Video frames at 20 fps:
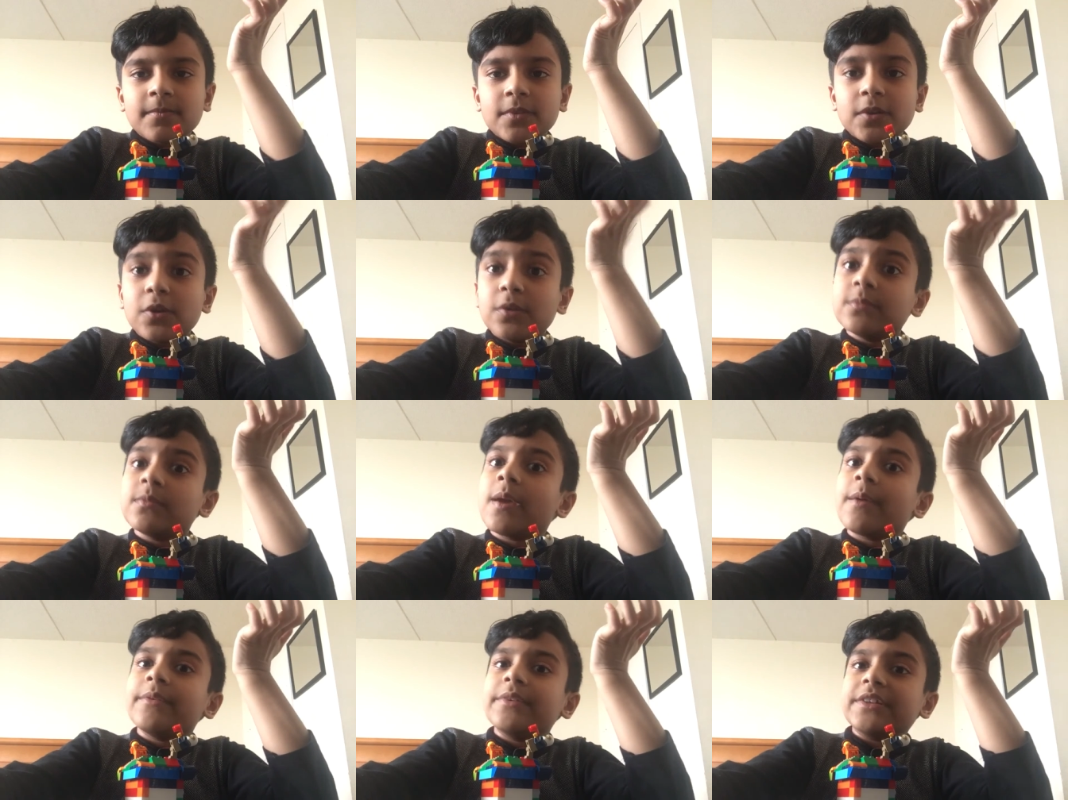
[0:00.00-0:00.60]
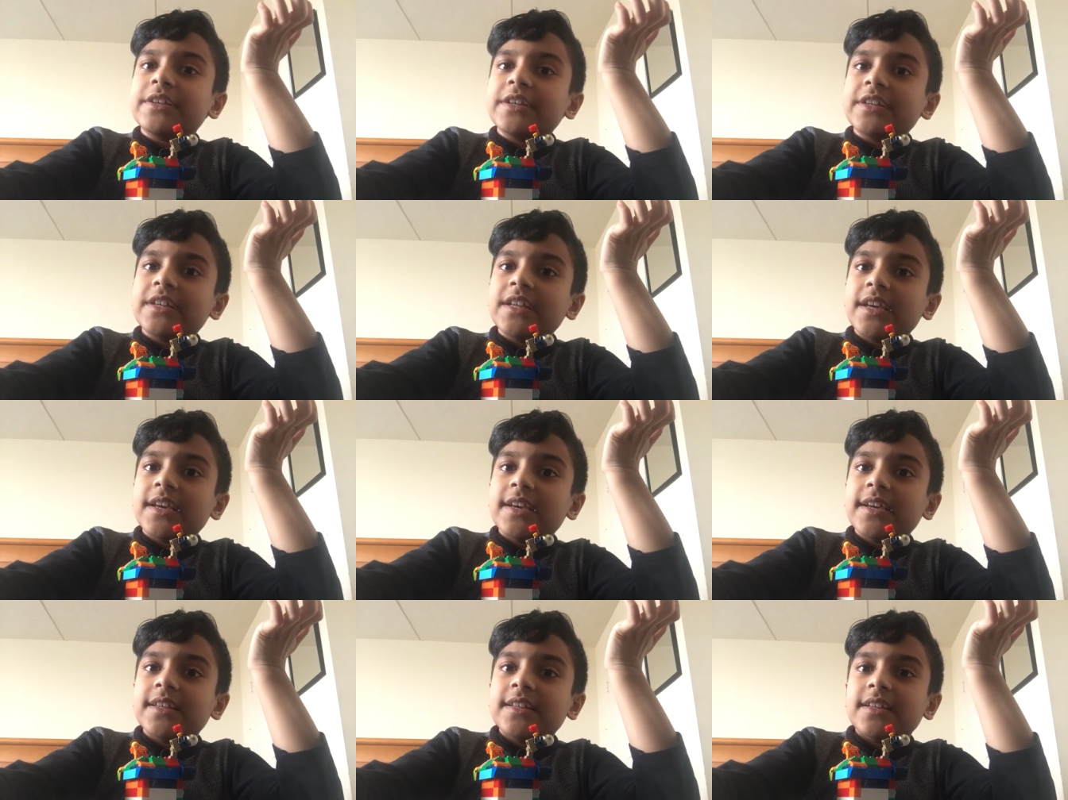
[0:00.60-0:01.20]
Or maybe
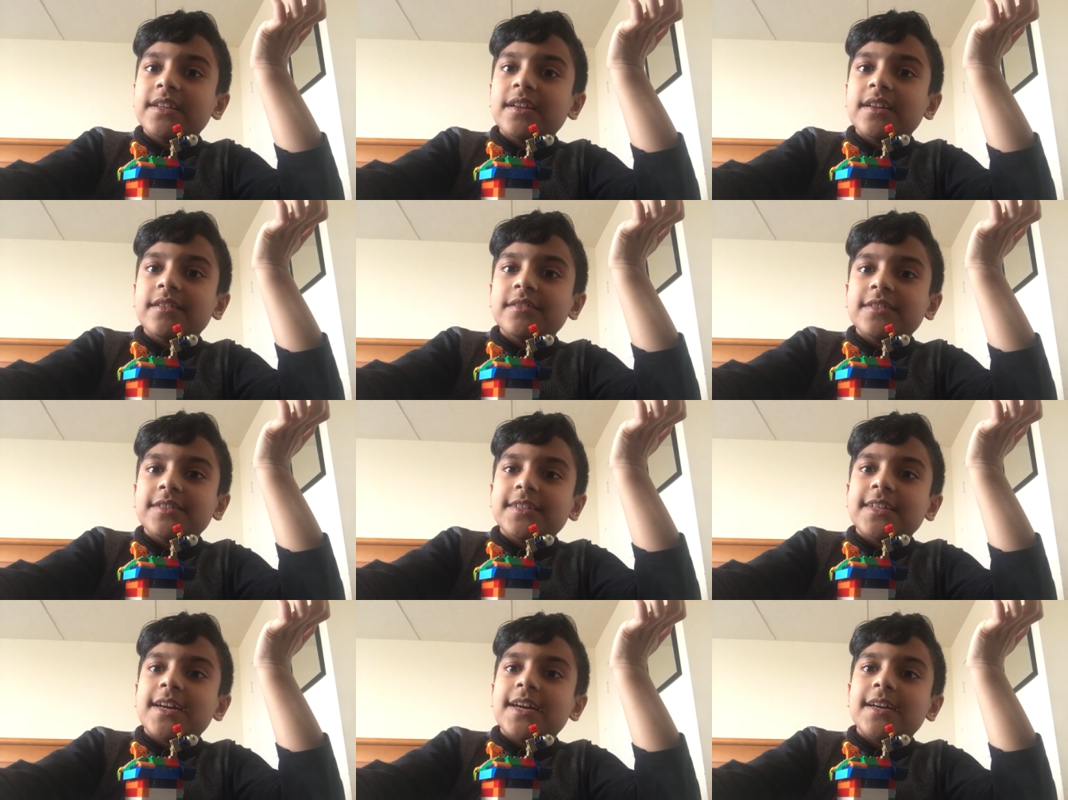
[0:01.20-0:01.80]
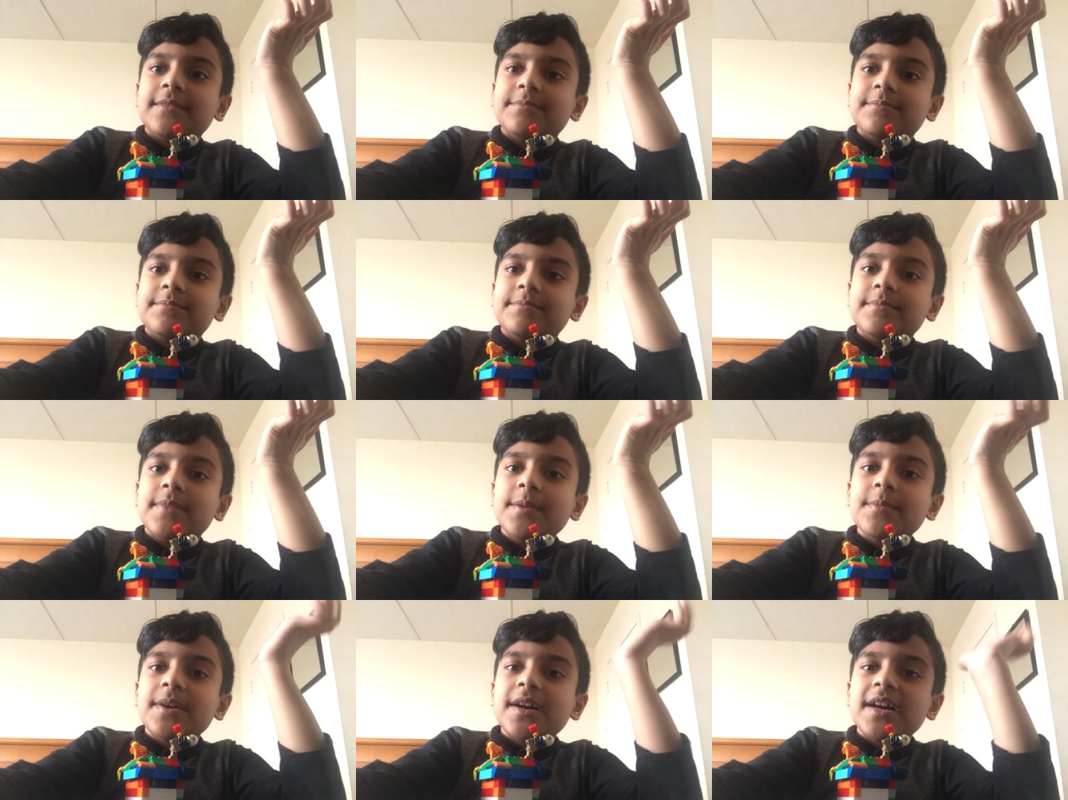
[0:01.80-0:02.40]
today at another time.
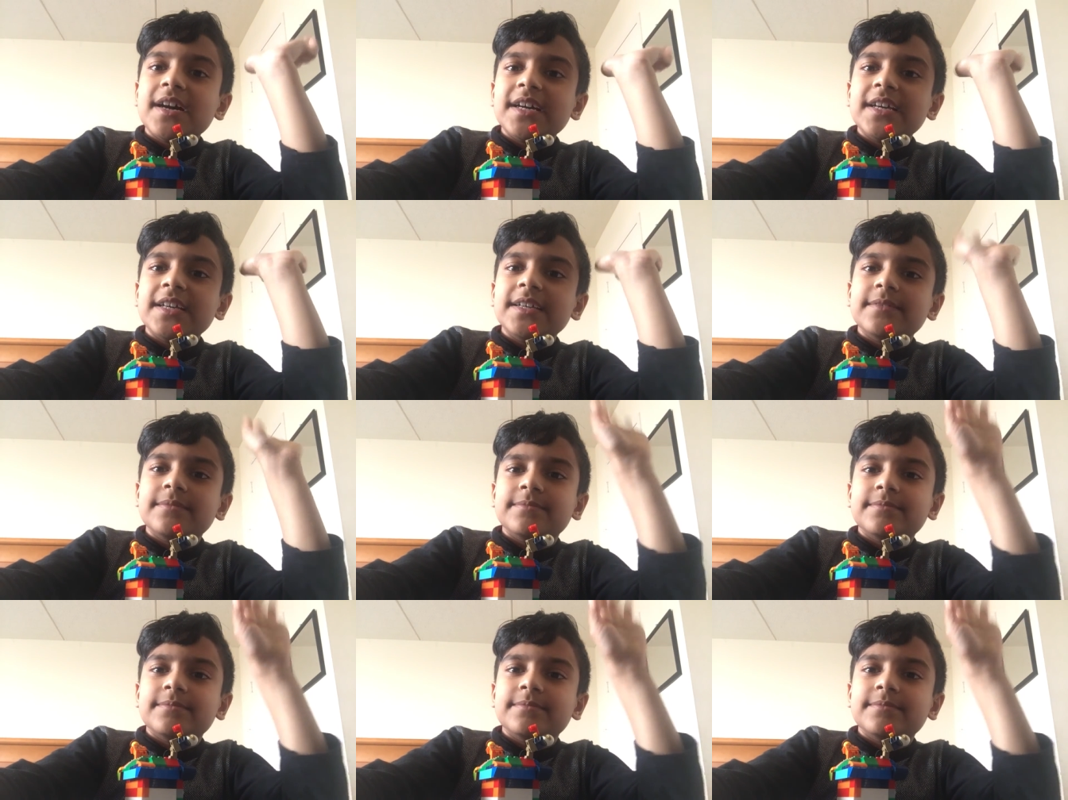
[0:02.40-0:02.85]
Bye bye.